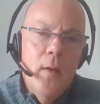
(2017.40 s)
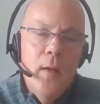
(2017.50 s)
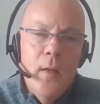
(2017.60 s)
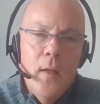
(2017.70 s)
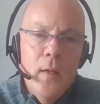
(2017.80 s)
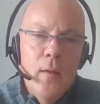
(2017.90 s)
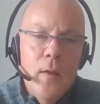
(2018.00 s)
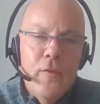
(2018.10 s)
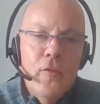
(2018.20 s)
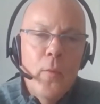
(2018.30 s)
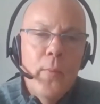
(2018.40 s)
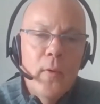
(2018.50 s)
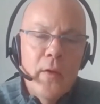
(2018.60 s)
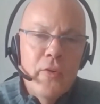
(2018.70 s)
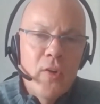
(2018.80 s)
in
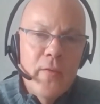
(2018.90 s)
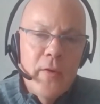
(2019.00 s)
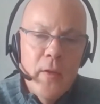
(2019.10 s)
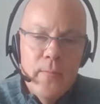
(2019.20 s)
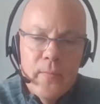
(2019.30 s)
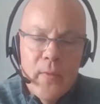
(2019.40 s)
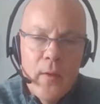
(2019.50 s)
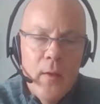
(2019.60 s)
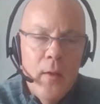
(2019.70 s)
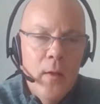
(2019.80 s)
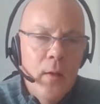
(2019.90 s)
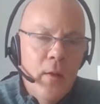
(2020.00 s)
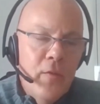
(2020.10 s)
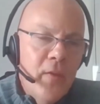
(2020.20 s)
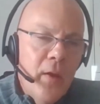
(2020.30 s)
super longevity.
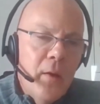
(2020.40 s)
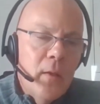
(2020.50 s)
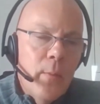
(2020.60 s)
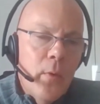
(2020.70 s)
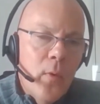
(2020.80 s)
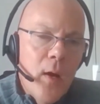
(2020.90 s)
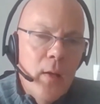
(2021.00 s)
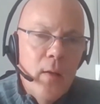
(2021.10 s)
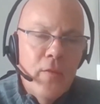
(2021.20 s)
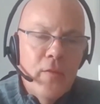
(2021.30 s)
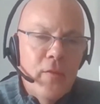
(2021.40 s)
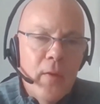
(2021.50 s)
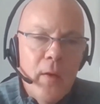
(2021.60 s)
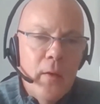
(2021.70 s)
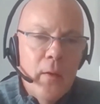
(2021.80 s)
Stage number 1 is the
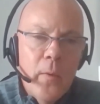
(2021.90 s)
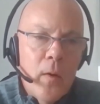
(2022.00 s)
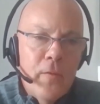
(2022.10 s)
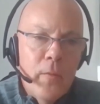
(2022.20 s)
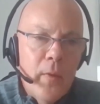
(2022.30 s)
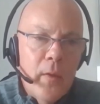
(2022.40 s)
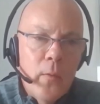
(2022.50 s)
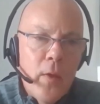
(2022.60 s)
stage that we're all familiar